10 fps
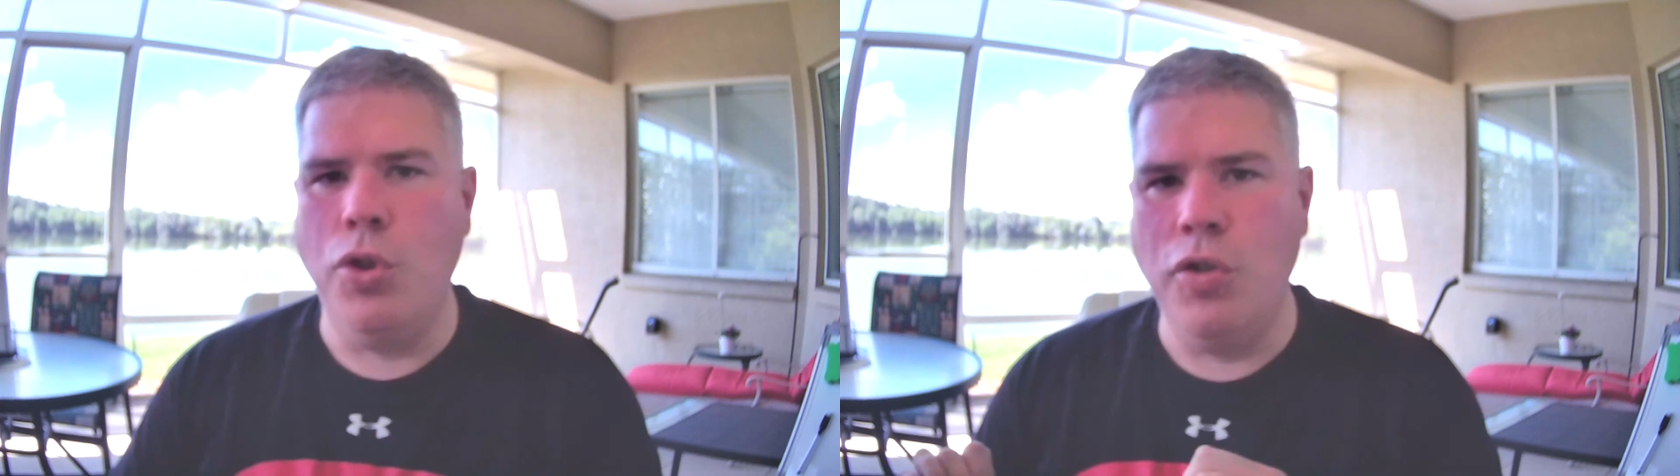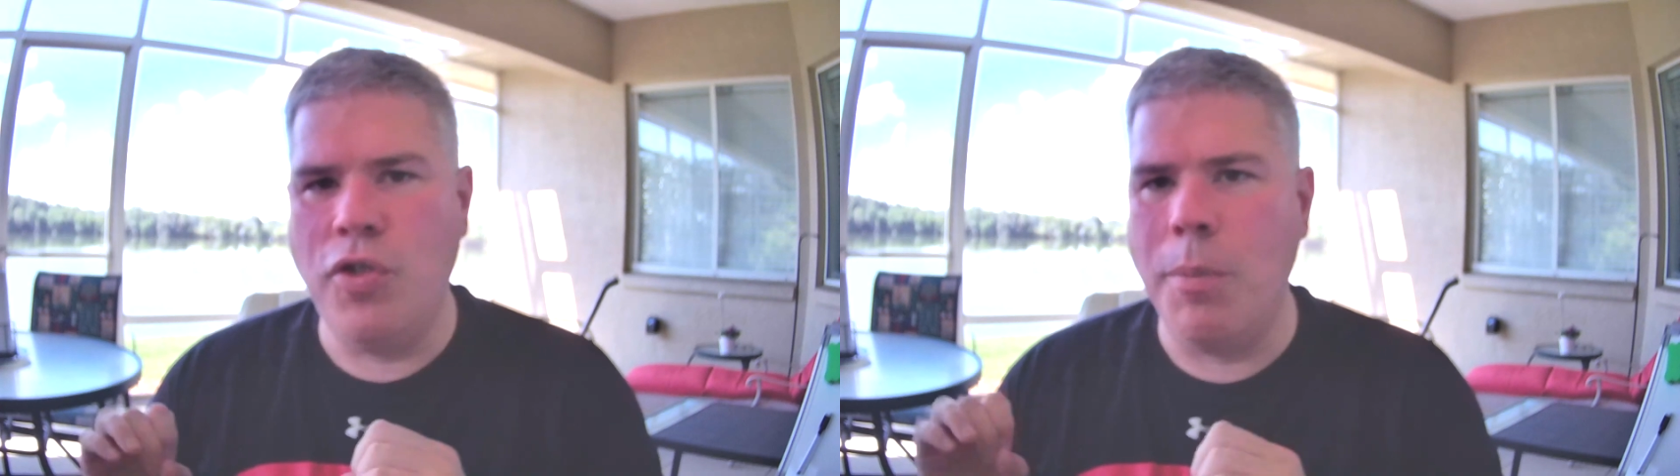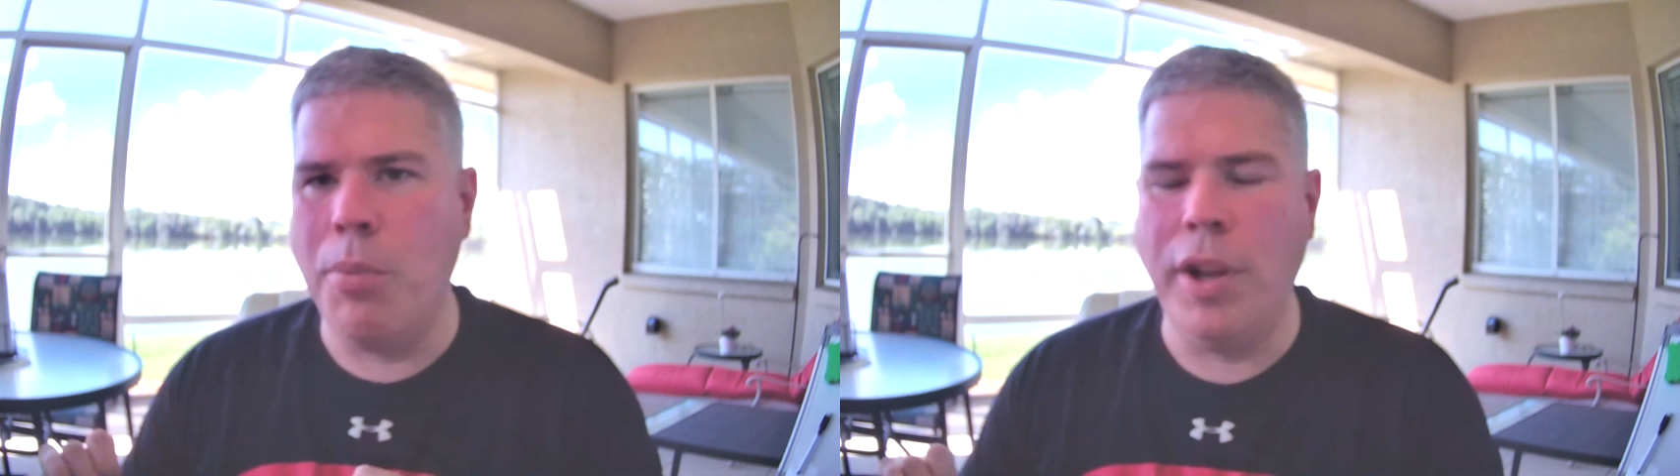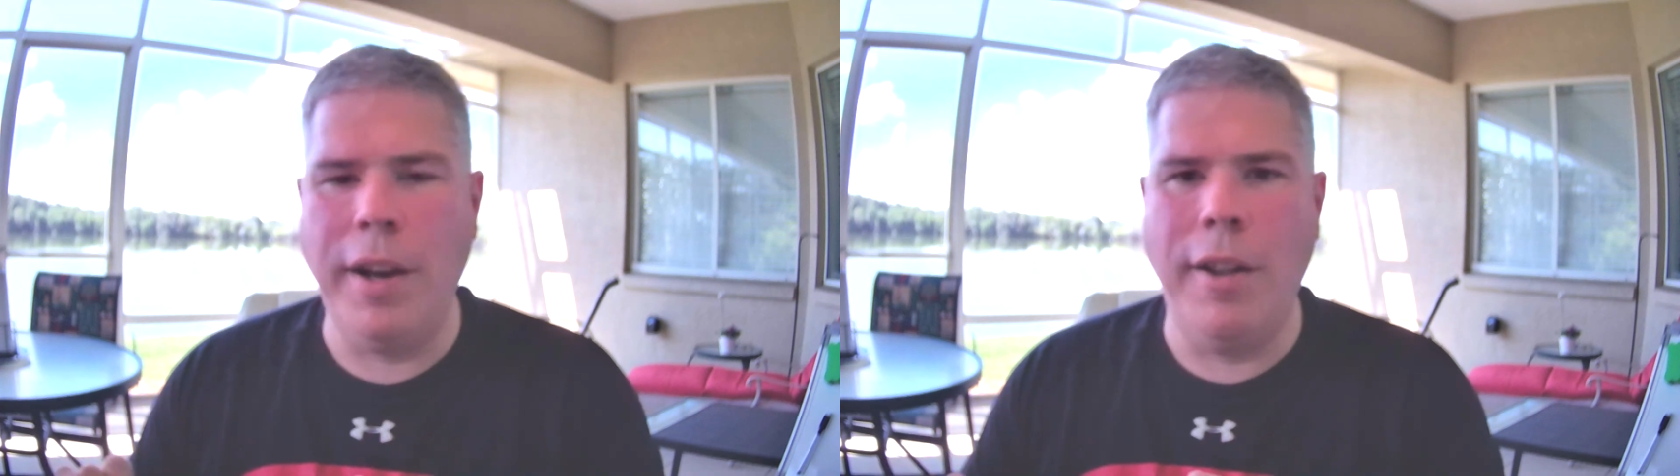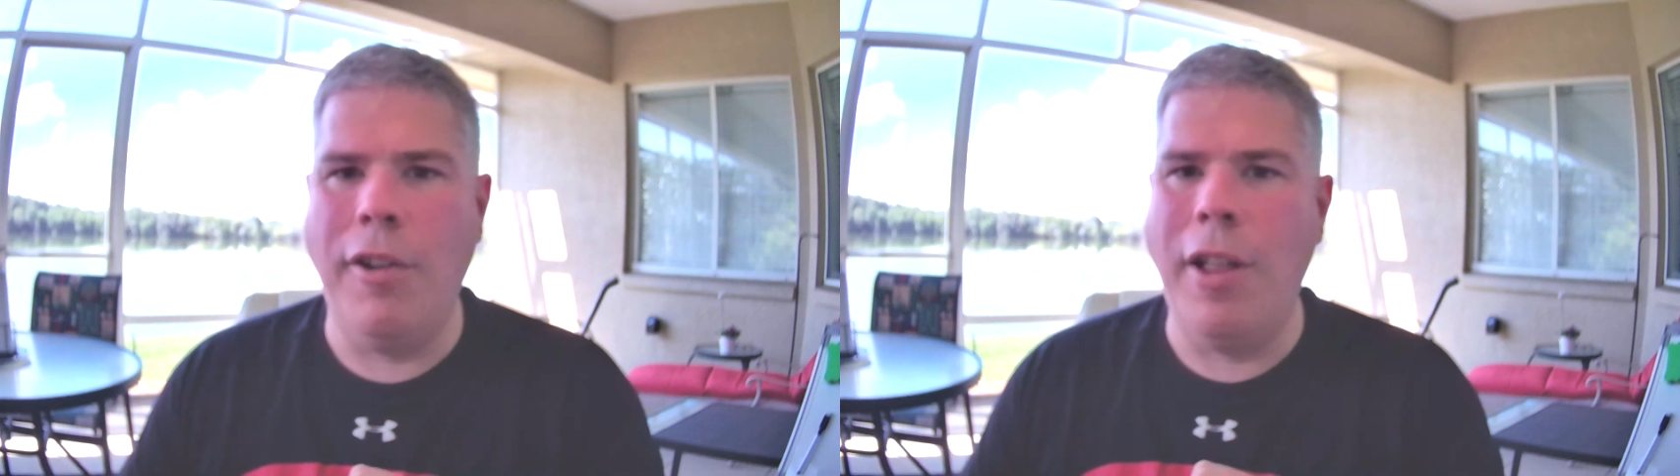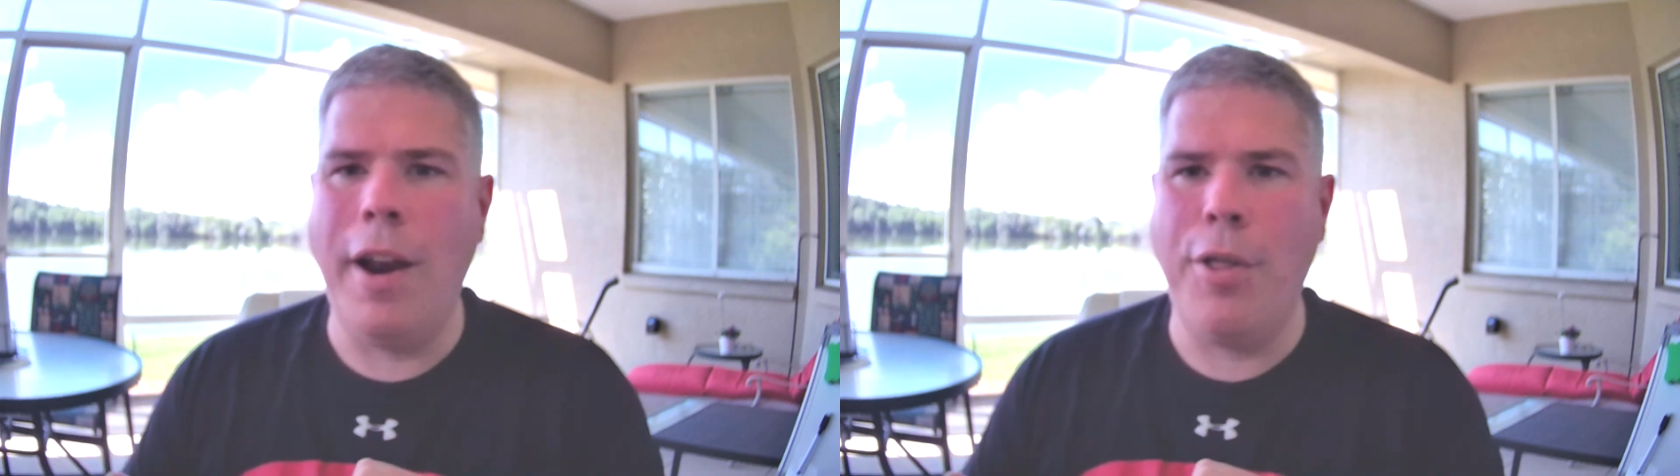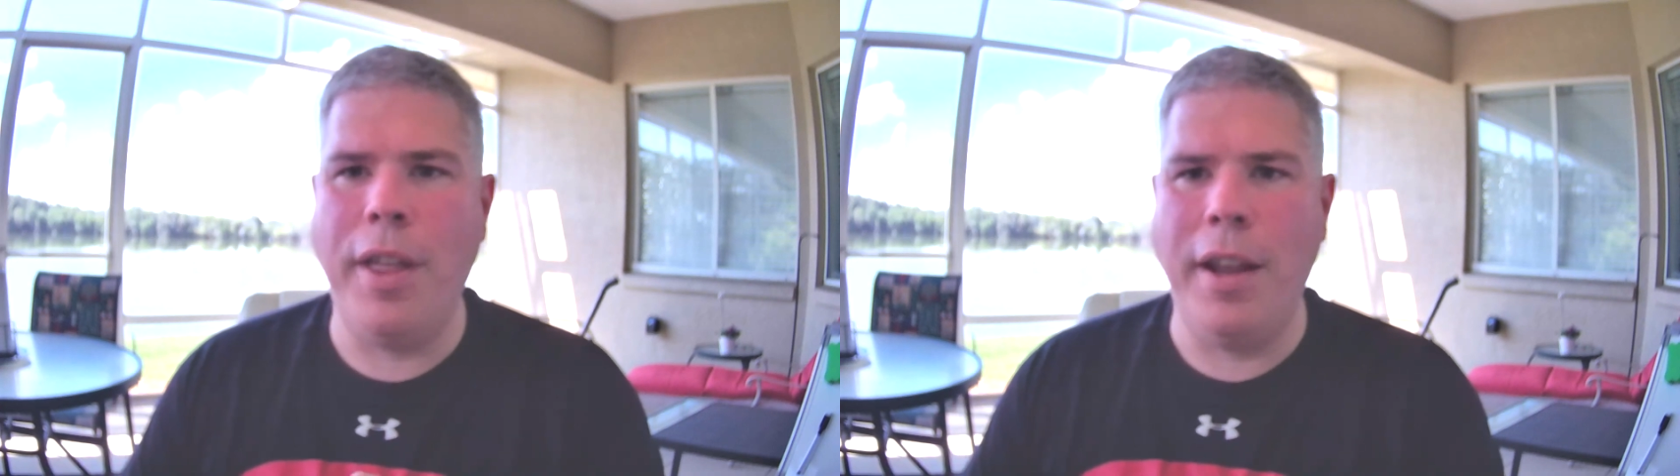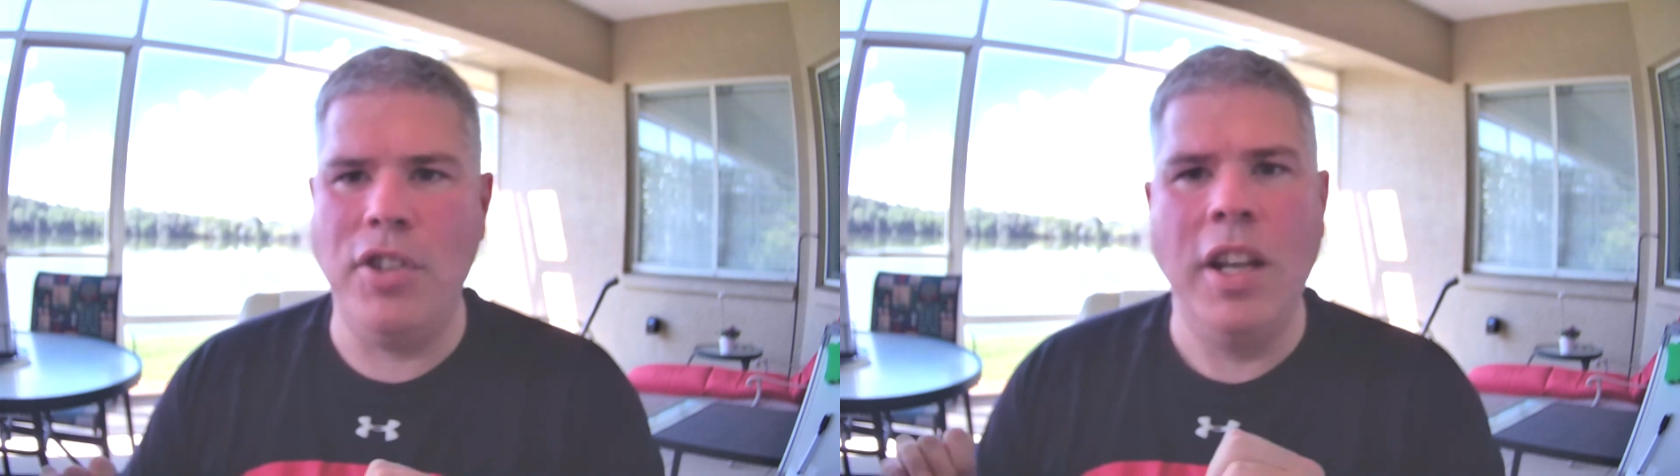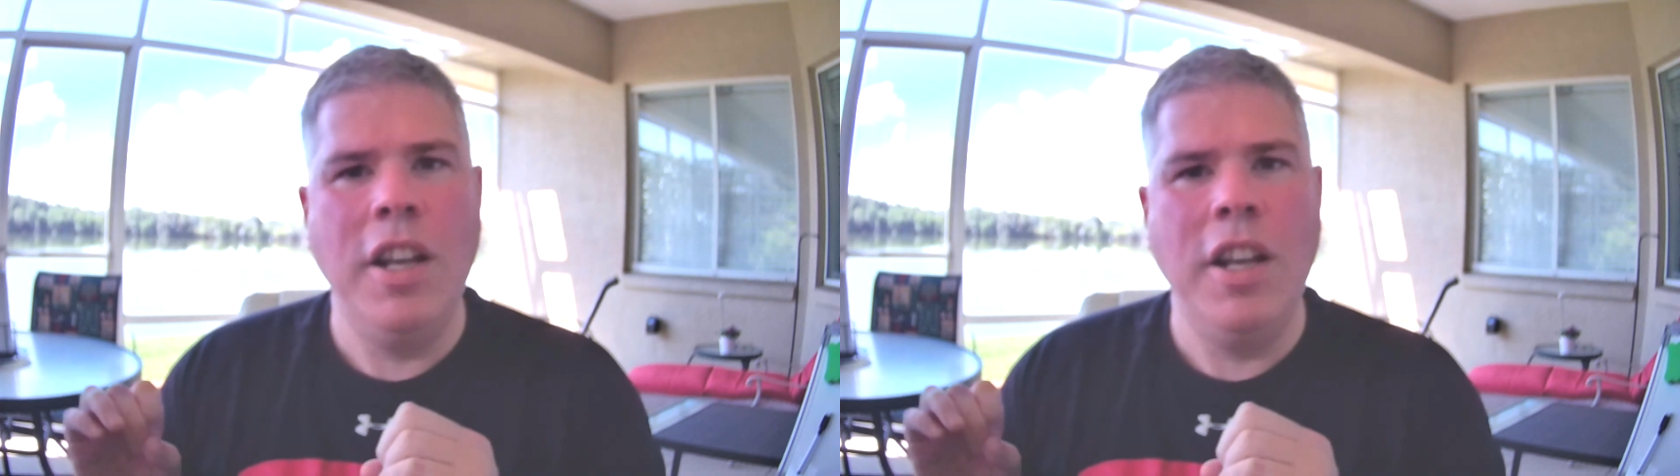You've completed a lot of things.